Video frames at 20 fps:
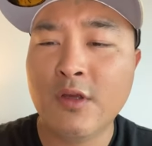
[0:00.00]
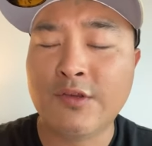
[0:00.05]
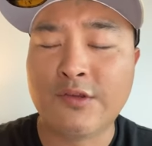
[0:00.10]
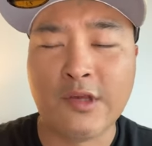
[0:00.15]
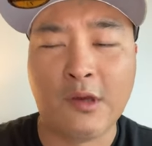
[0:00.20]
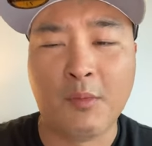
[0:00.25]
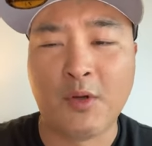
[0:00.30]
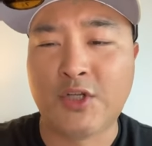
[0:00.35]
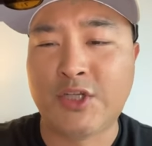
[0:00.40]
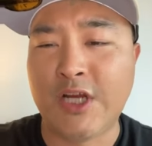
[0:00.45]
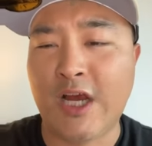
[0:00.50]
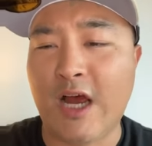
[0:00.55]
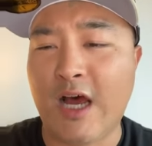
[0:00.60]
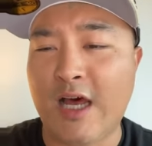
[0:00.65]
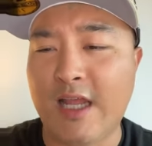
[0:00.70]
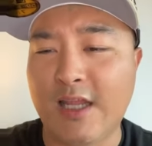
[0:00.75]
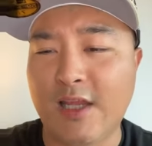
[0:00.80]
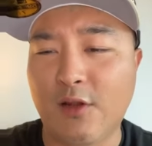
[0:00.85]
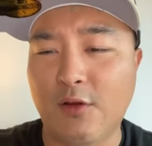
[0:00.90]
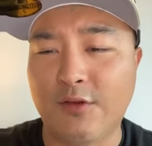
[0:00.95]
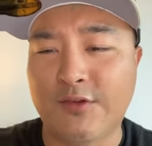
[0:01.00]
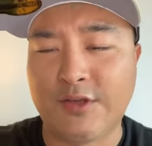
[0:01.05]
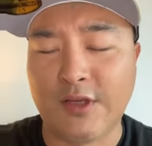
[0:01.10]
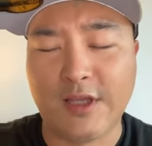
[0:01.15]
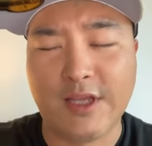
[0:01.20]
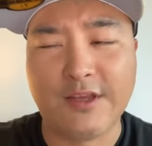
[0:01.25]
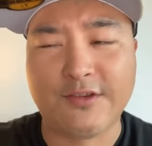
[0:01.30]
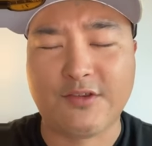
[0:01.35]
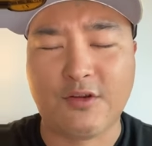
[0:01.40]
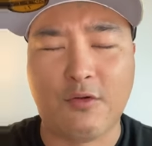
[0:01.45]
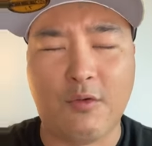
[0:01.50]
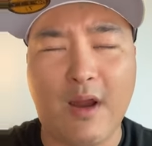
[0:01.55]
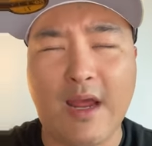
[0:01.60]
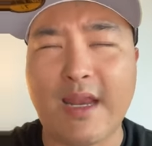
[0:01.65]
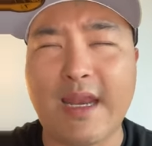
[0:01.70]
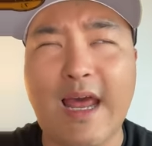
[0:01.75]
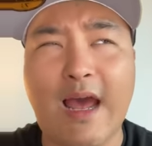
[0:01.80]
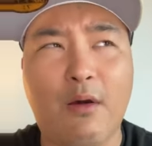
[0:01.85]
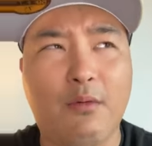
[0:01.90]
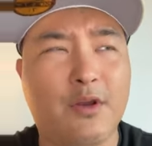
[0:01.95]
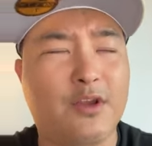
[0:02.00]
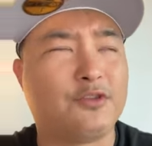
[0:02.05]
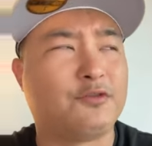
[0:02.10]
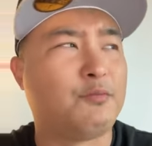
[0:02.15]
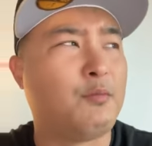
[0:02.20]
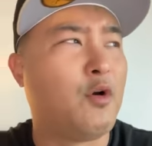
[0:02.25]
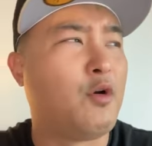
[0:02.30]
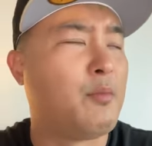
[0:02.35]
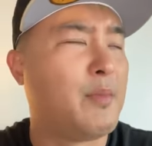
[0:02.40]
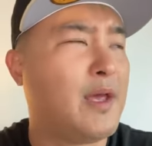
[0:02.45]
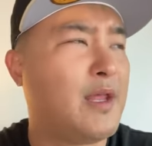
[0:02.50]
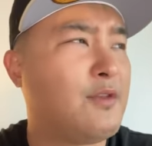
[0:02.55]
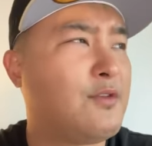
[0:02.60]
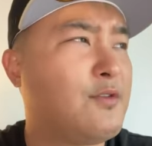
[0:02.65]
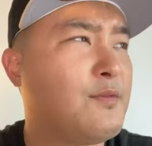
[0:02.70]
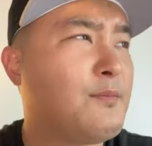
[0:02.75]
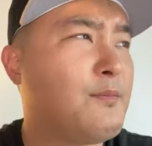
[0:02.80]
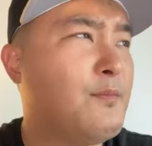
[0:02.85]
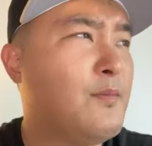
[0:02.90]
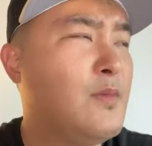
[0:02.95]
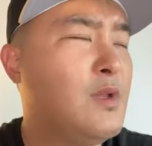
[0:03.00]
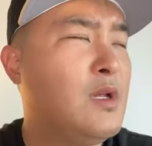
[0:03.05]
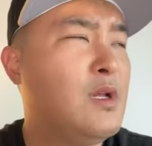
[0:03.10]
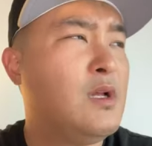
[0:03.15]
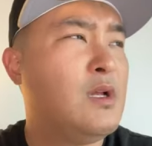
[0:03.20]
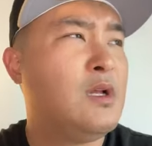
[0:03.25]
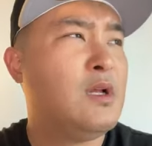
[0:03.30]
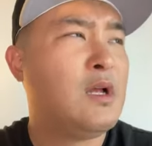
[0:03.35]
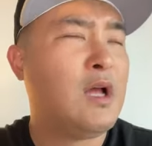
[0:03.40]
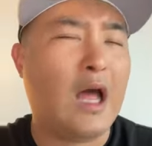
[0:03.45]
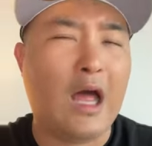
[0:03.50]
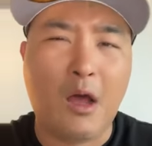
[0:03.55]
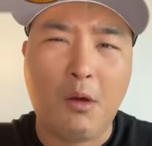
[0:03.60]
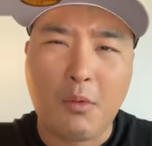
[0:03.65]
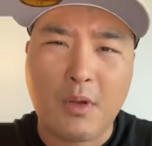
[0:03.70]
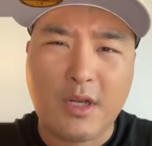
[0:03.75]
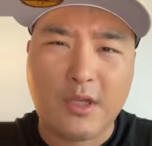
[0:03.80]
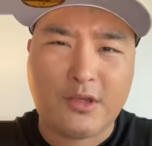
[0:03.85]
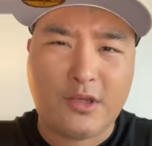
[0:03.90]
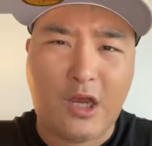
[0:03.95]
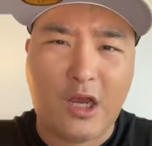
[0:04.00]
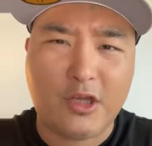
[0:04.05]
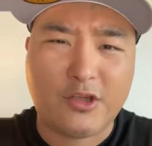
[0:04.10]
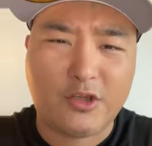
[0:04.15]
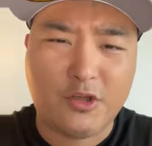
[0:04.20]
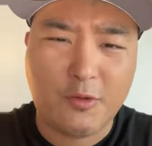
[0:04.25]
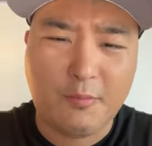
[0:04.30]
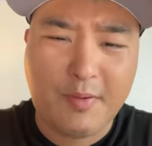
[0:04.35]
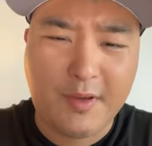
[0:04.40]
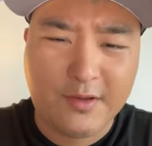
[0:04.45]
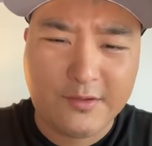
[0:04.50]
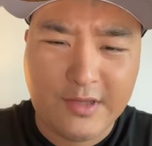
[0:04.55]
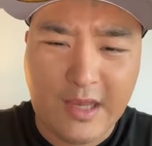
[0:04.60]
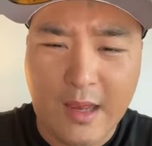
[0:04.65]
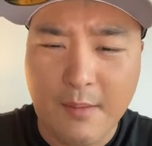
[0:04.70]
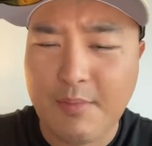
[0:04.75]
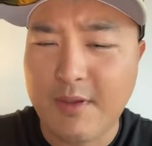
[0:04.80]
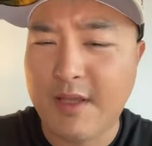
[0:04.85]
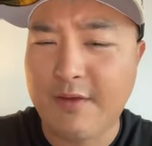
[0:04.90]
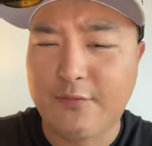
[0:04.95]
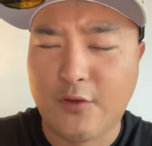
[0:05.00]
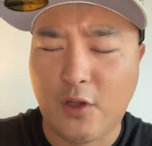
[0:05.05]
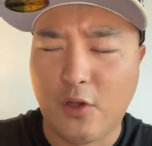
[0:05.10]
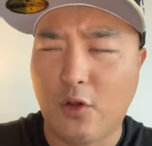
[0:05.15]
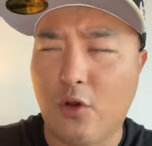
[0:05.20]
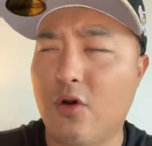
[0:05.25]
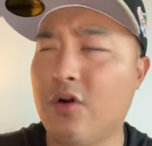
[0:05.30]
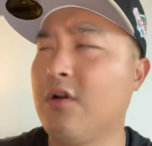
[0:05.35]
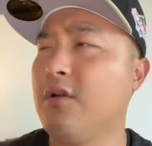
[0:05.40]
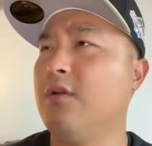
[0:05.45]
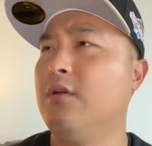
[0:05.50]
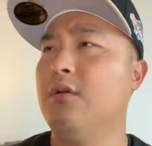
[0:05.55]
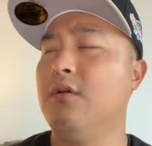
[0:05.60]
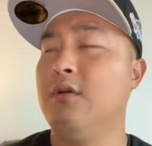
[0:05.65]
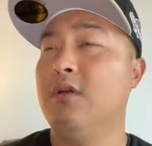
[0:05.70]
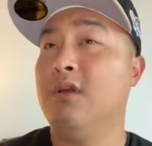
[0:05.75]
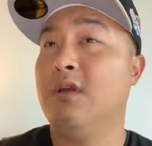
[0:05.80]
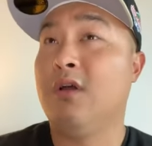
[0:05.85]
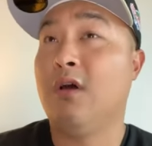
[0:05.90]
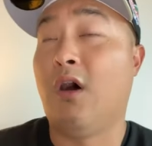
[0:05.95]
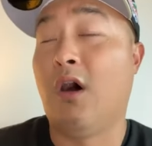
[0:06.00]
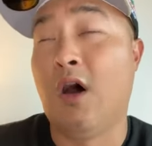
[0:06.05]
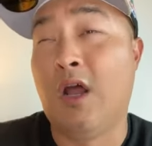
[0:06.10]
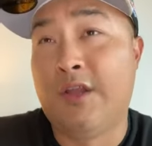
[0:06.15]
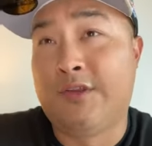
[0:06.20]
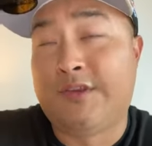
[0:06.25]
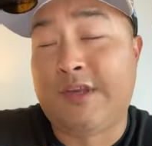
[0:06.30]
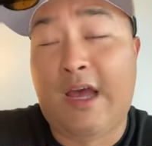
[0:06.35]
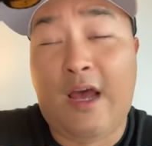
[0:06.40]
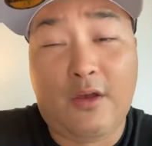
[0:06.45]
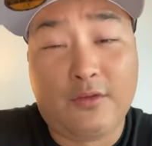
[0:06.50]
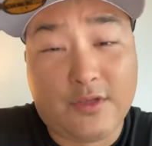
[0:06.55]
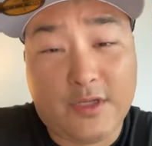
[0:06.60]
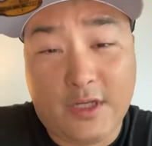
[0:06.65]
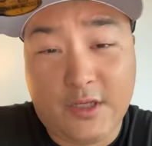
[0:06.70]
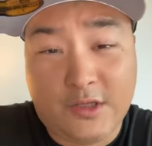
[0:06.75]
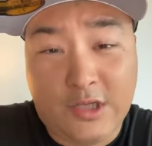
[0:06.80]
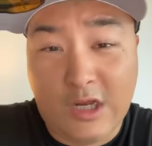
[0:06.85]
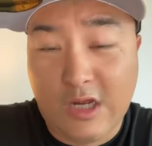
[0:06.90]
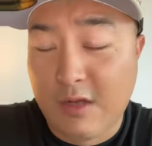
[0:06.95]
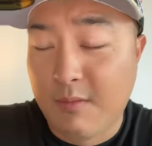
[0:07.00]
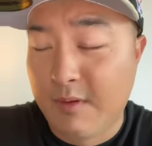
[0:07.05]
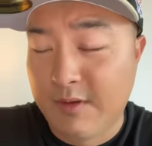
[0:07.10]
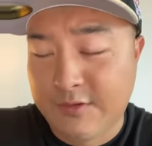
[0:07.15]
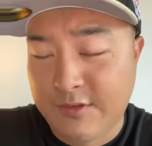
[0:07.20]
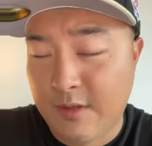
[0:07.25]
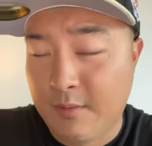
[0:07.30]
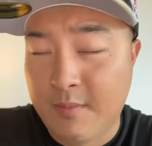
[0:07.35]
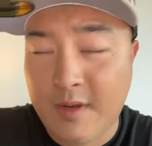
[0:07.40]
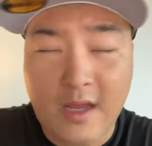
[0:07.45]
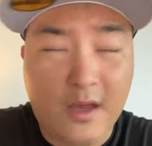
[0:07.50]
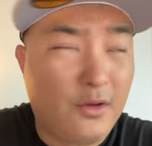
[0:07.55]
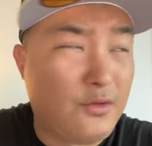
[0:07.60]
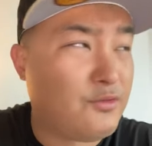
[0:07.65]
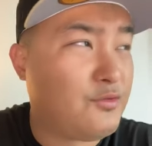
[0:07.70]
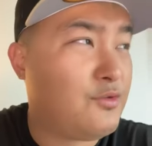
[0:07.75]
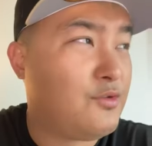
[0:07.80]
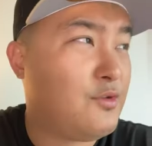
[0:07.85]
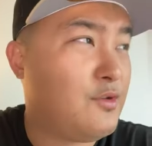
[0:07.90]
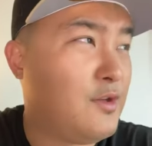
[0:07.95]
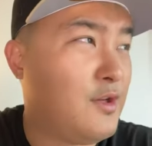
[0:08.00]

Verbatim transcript: Someone shout hallelujah. So listen, right now in this moment, I want to talk to you because I believe the Lord Honestly, I was going to talk about something else.